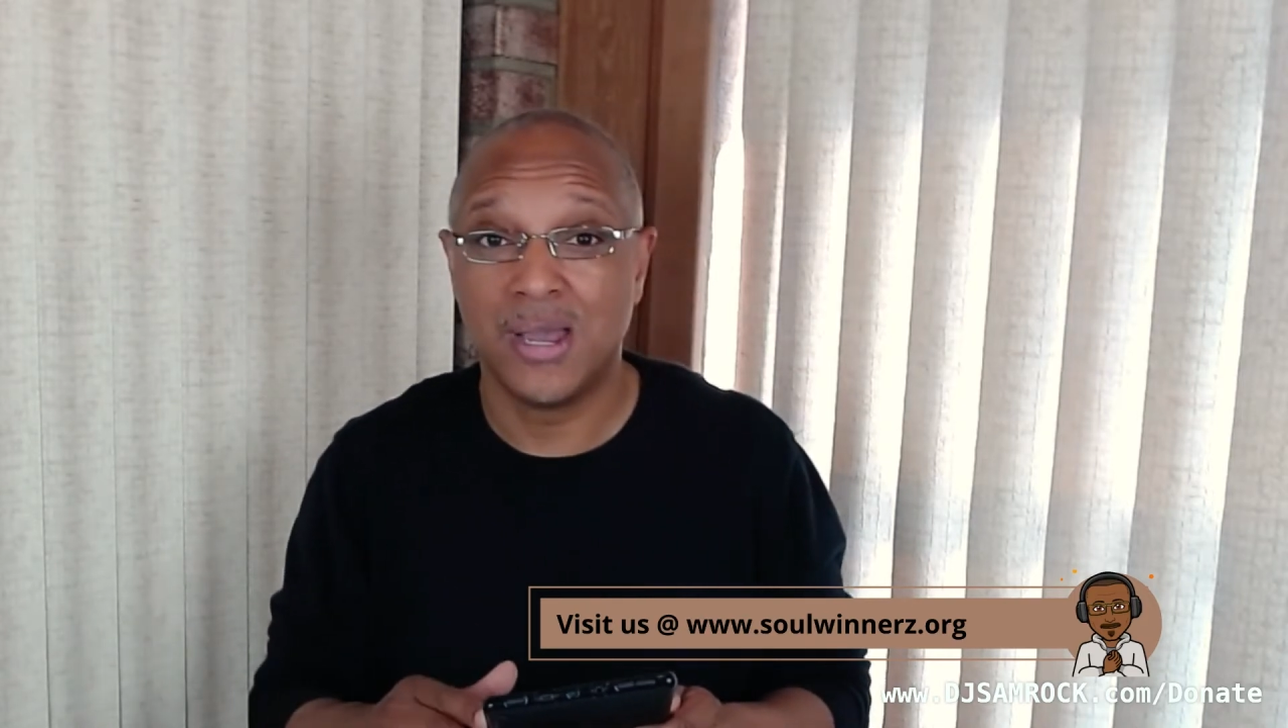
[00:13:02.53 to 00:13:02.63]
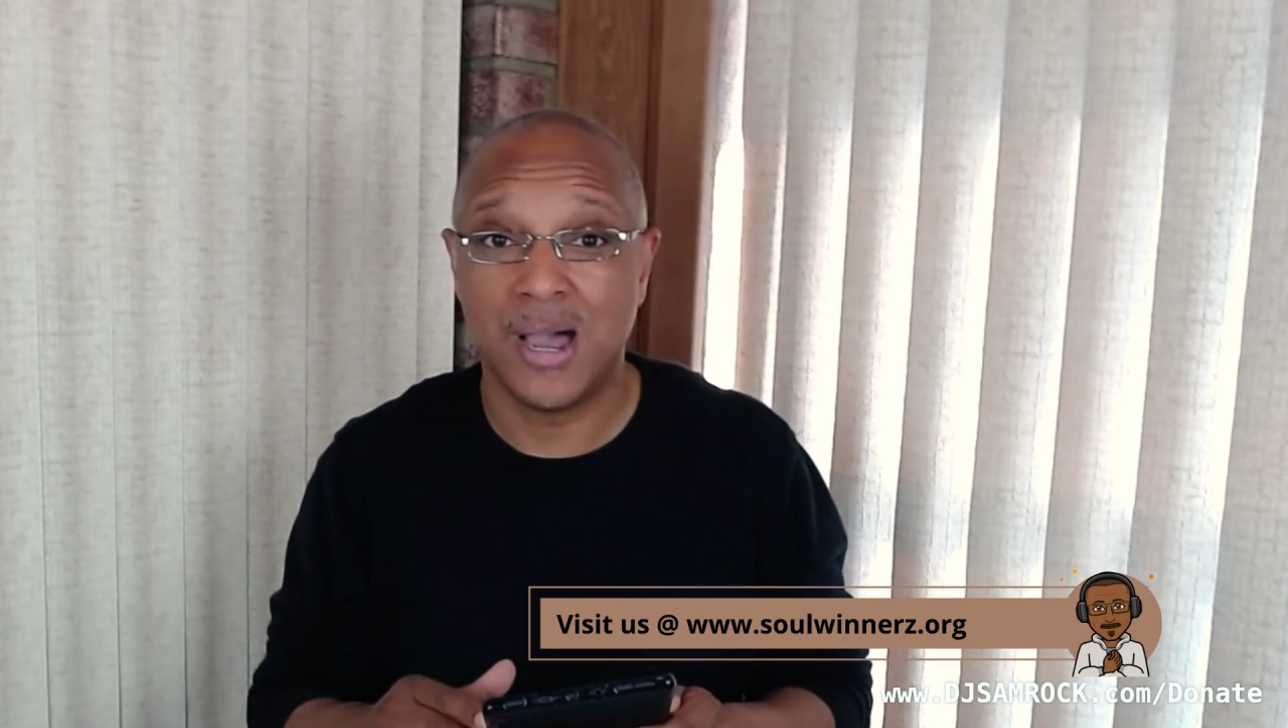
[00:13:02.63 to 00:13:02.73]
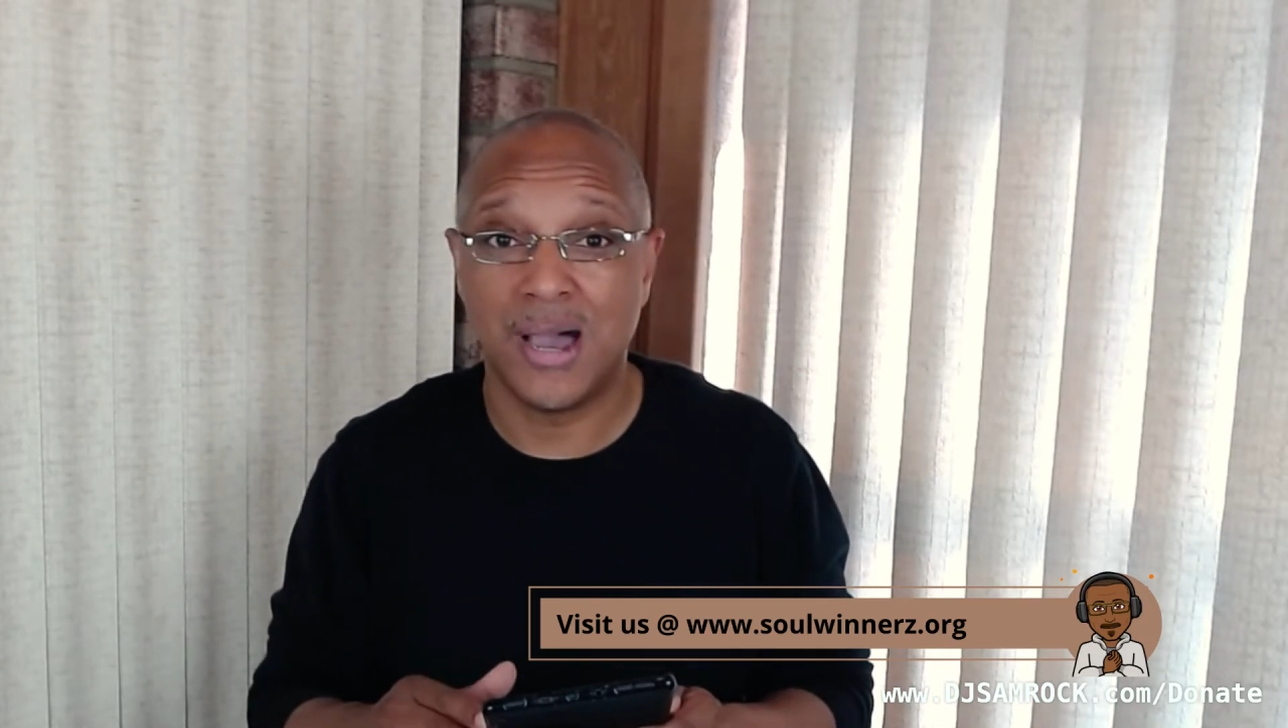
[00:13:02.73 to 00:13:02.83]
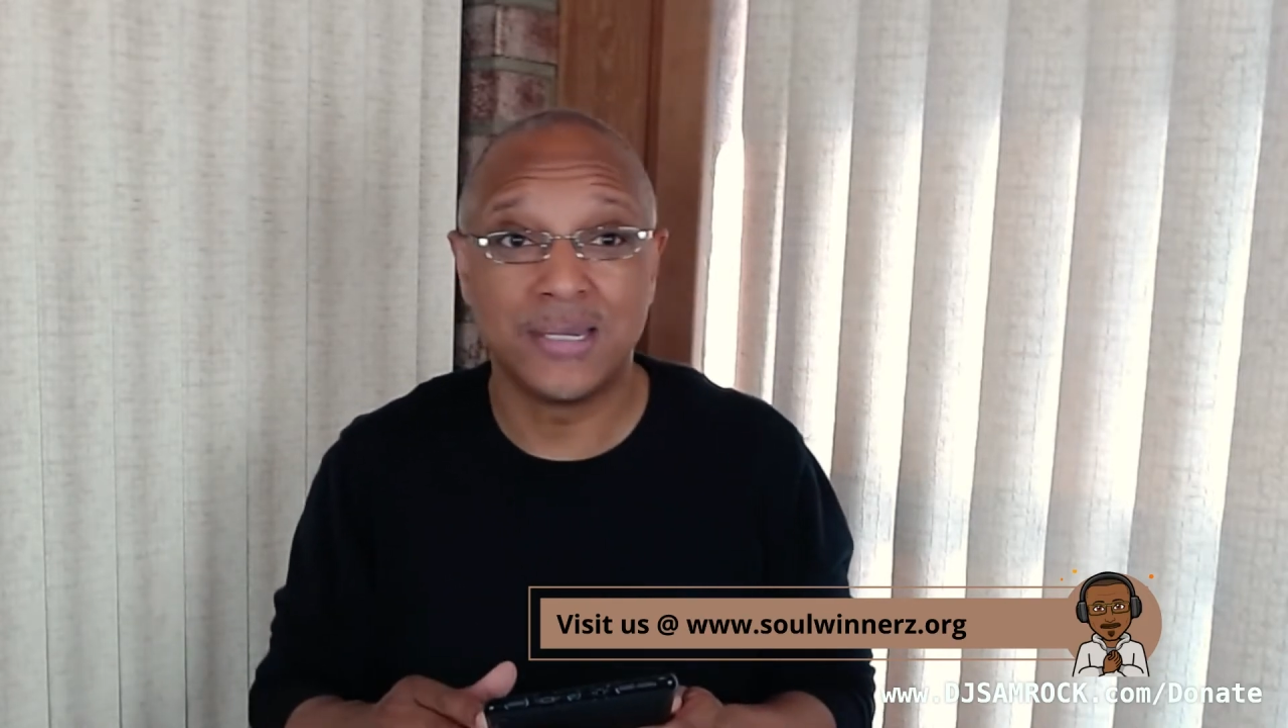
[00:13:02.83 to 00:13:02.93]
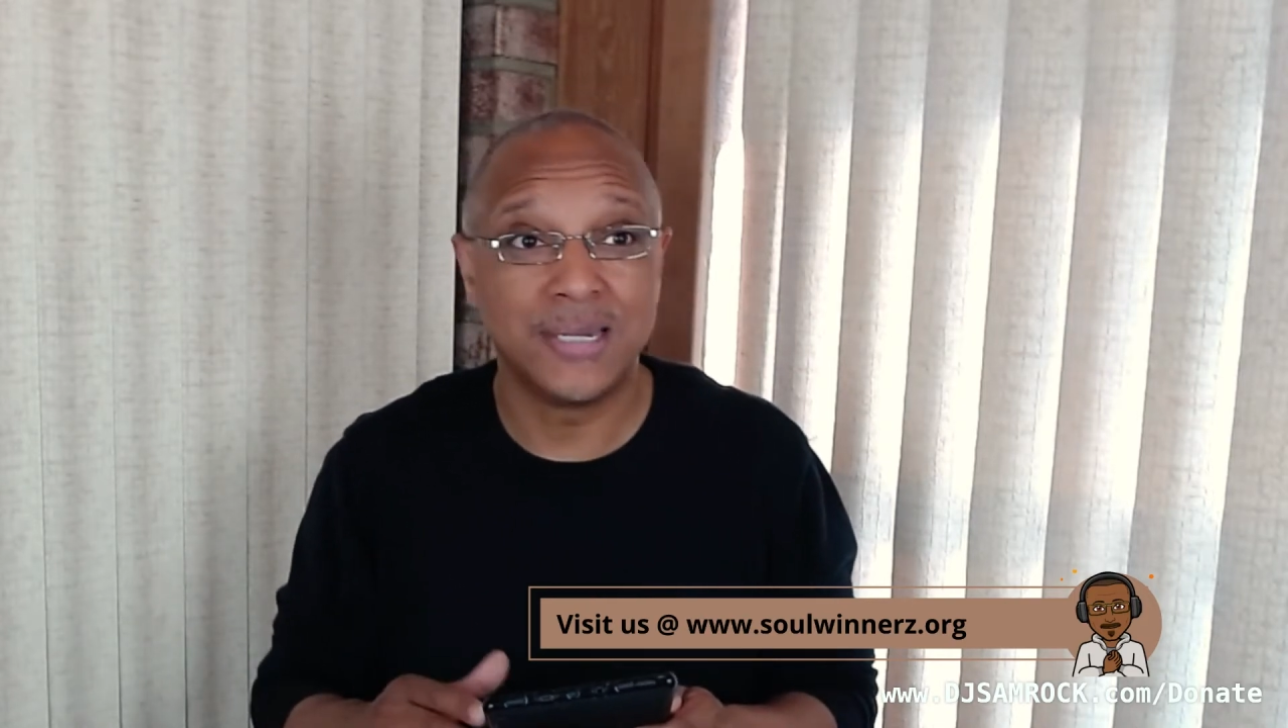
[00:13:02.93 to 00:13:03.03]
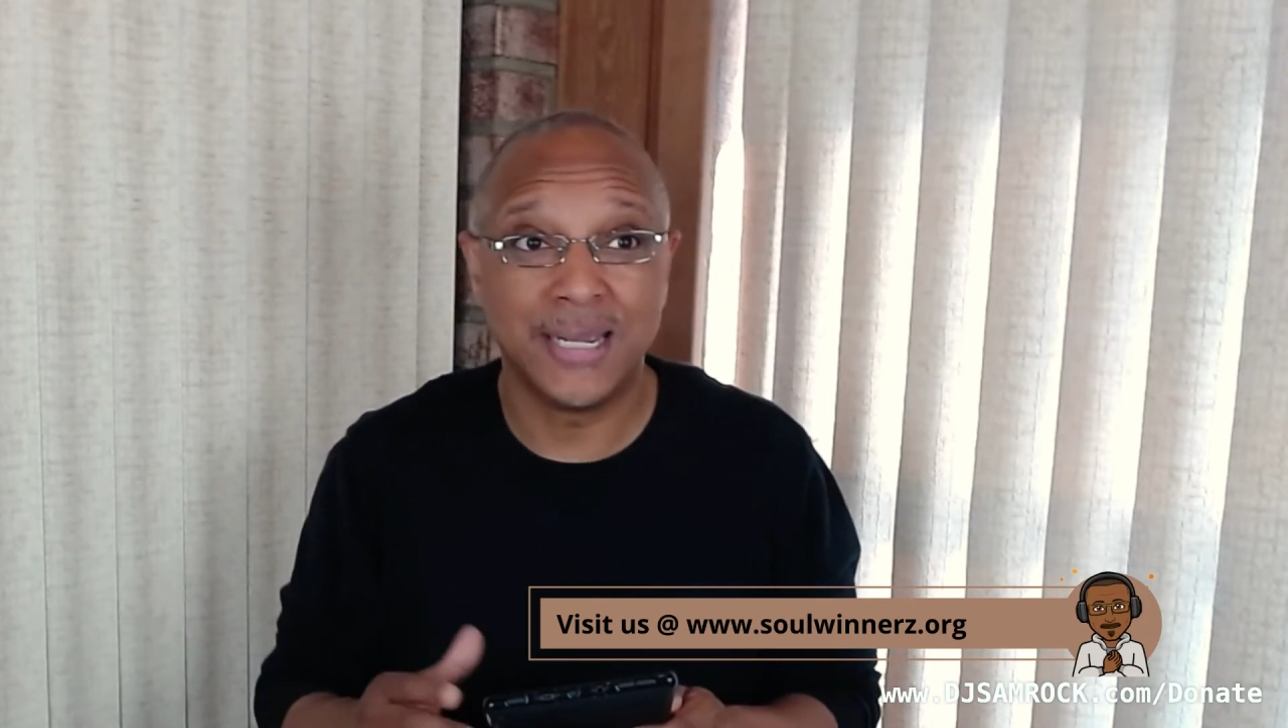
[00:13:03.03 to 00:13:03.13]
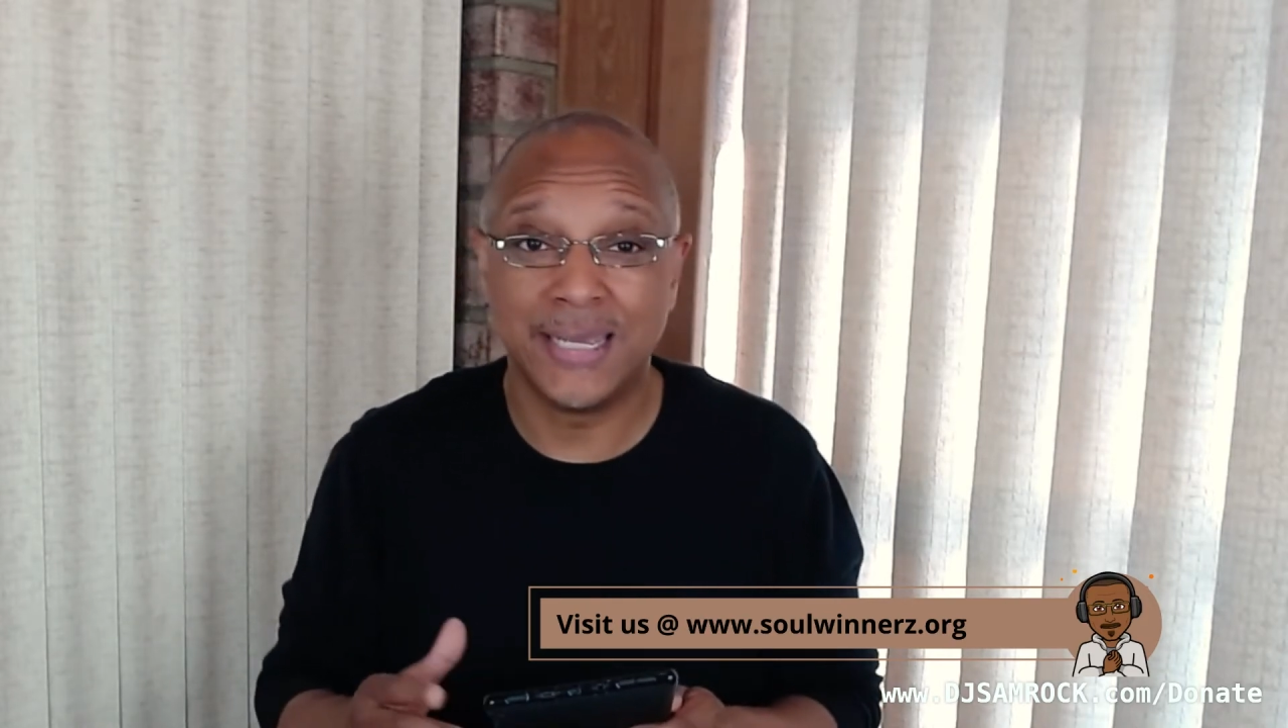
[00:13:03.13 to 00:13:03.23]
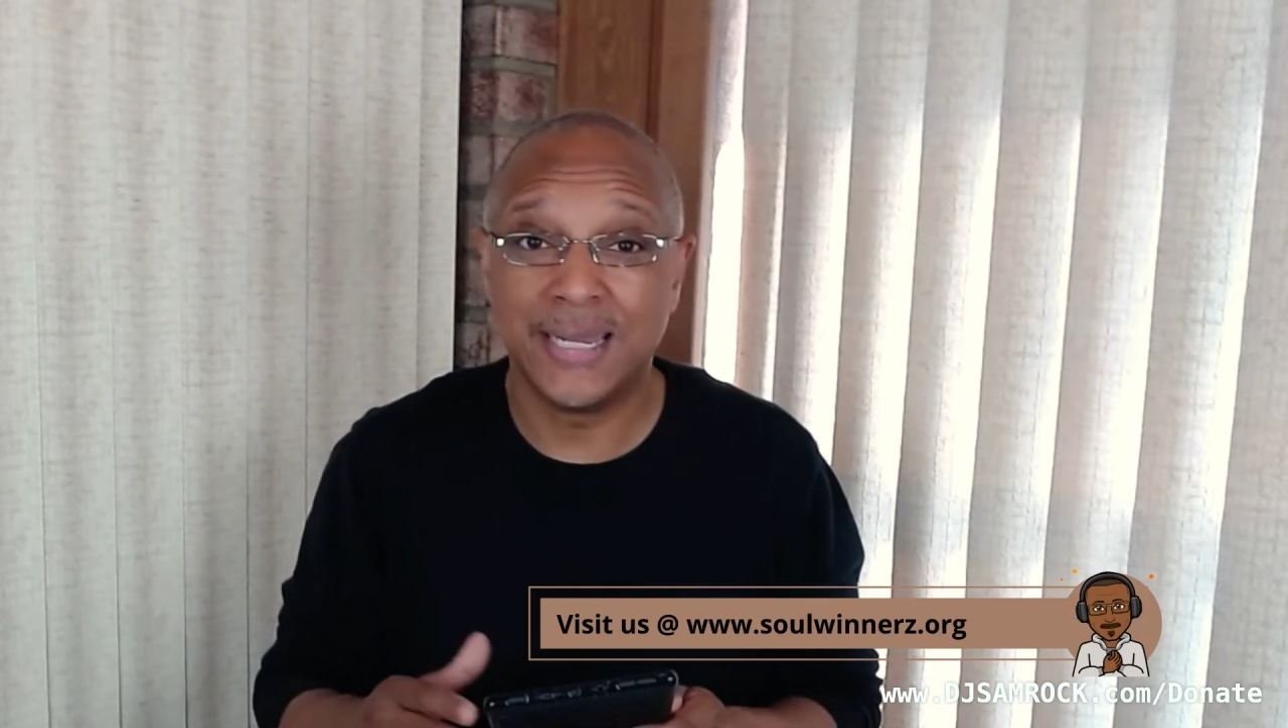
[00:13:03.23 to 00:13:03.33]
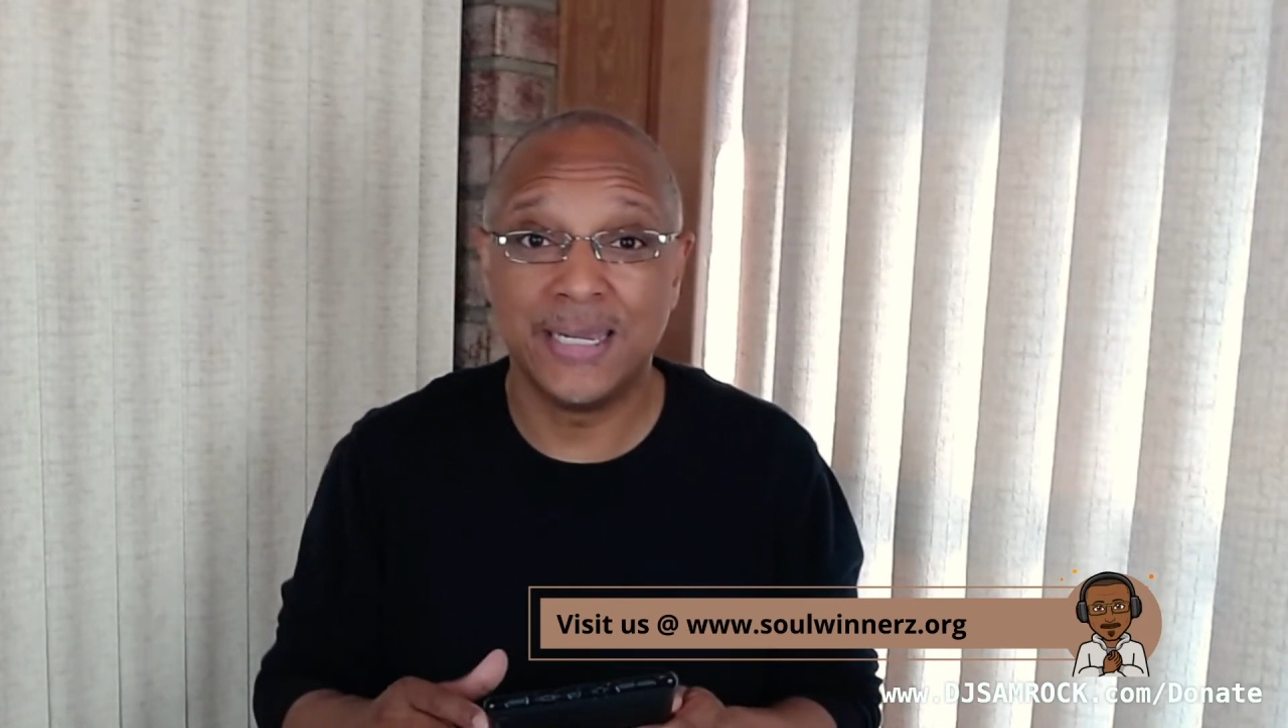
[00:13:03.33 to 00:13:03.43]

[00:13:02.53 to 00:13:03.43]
how did I get